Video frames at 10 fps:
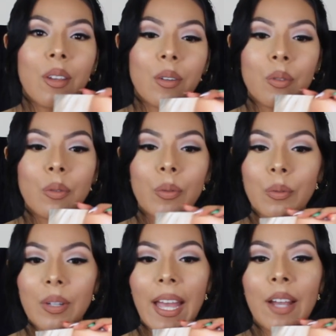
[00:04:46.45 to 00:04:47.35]

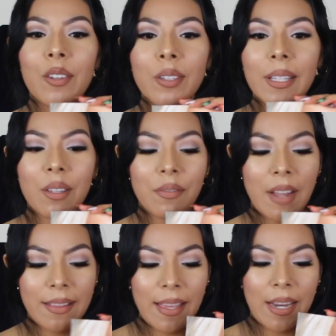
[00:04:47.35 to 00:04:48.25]
Ooh, I also like the
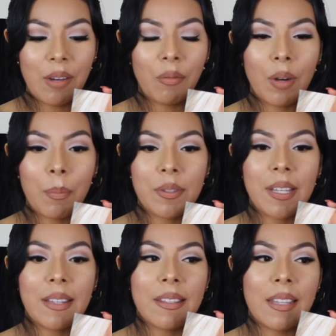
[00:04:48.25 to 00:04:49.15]
fact that it
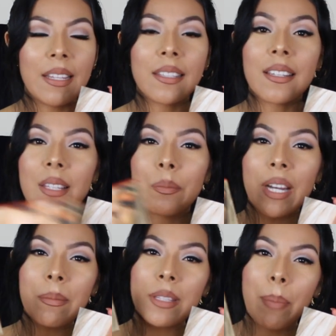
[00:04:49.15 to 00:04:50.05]
represents this because
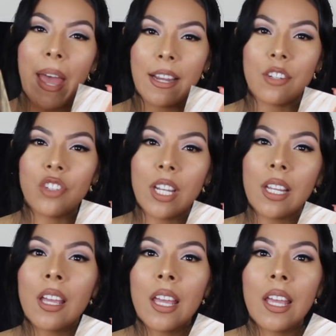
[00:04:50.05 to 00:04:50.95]
sometimes the
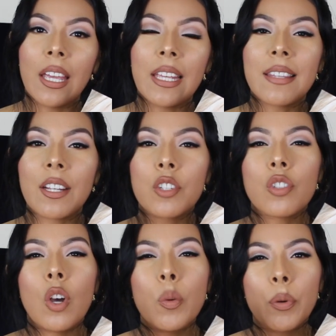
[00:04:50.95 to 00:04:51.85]
packaging is like
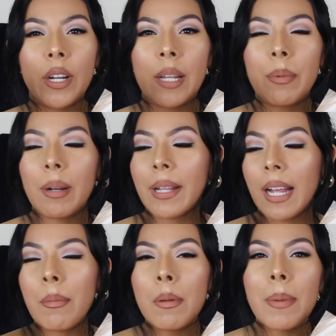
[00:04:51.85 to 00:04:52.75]
so pretty, but I'm
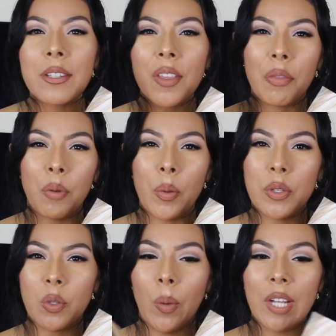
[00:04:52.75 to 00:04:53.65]
like, I'm about to throw
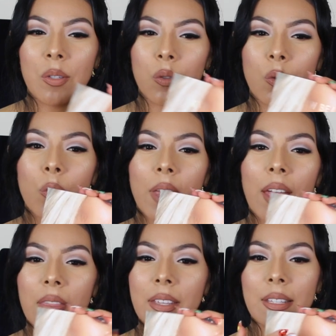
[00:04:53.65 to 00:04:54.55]
this away. So it's cool
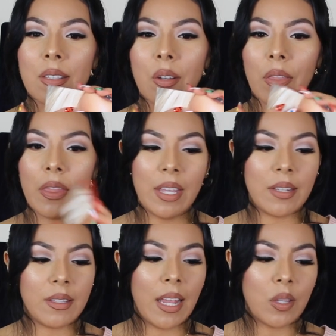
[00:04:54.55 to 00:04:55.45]
that this is on
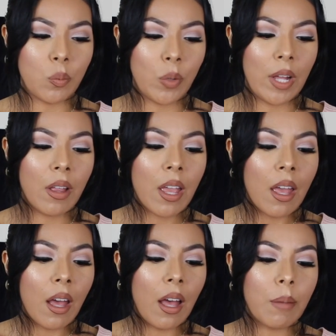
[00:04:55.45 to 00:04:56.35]
this as well.
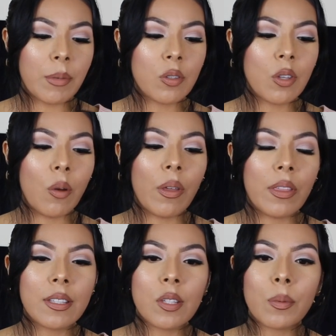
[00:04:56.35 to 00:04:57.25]
Um, so
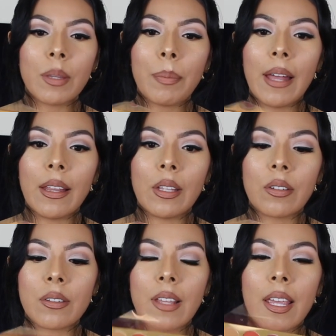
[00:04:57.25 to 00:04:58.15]
this is what the palette
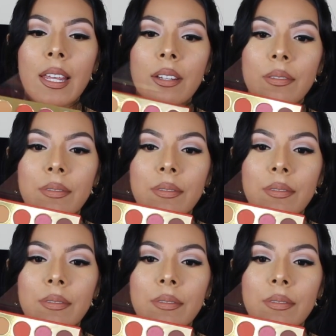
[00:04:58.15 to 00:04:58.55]
looks like.